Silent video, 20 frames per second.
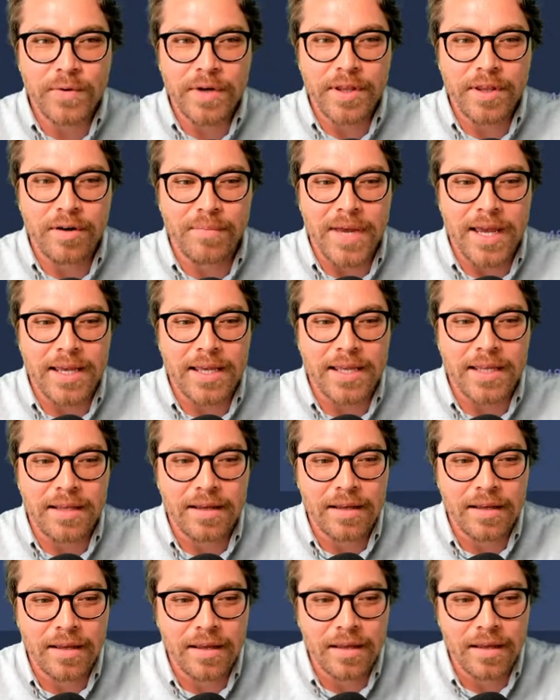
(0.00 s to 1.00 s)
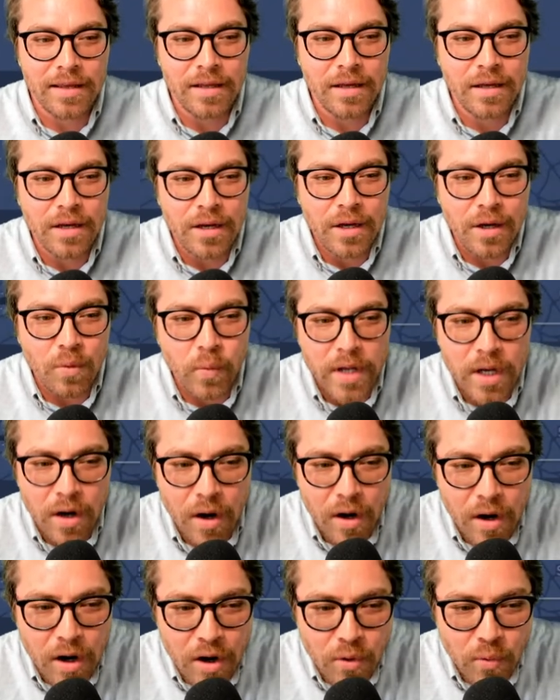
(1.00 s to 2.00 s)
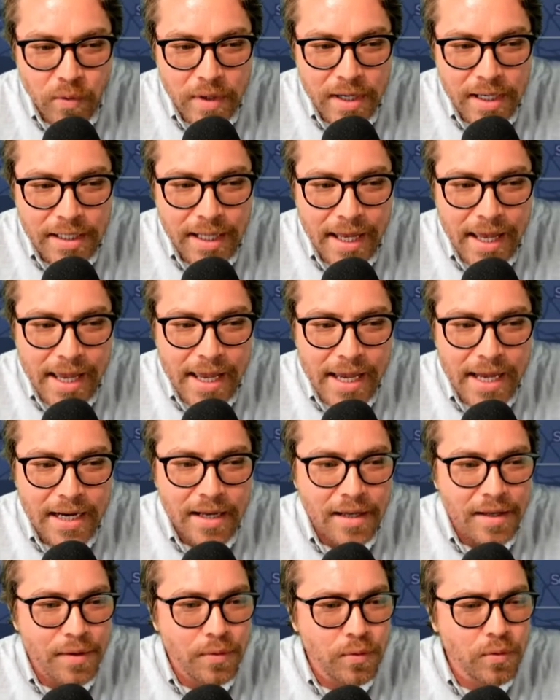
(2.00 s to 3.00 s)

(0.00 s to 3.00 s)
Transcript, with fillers: what they're making. We are relayed.